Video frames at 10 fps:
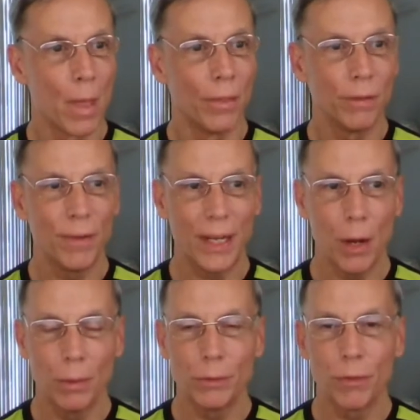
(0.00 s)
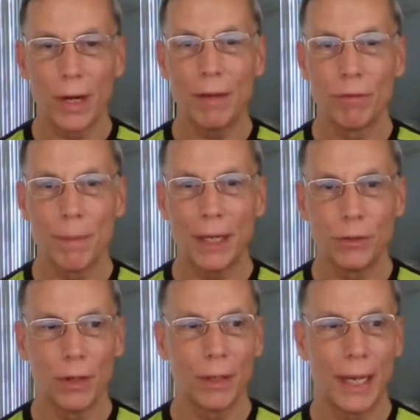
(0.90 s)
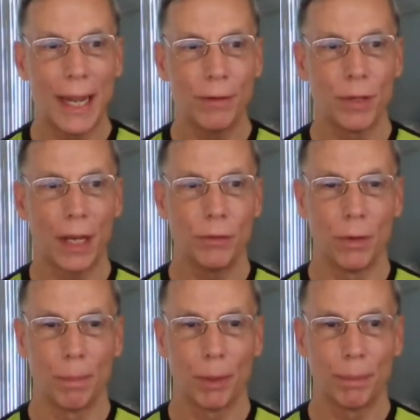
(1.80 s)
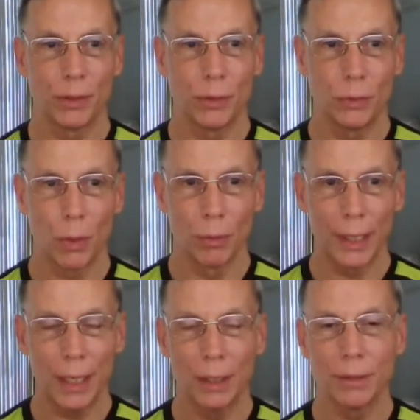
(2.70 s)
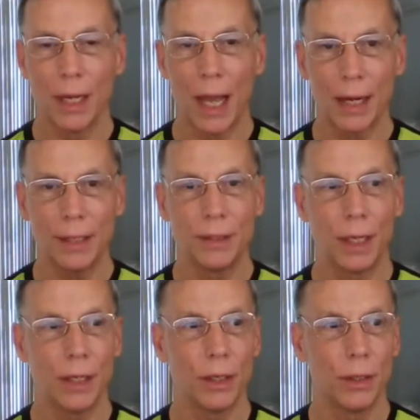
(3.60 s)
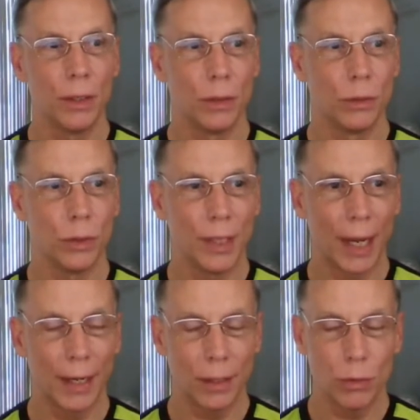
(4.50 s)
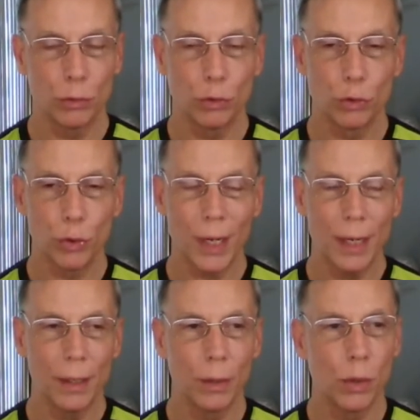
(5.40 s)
This video is for informational and educational purposes only and is not intended to diagnose, treat,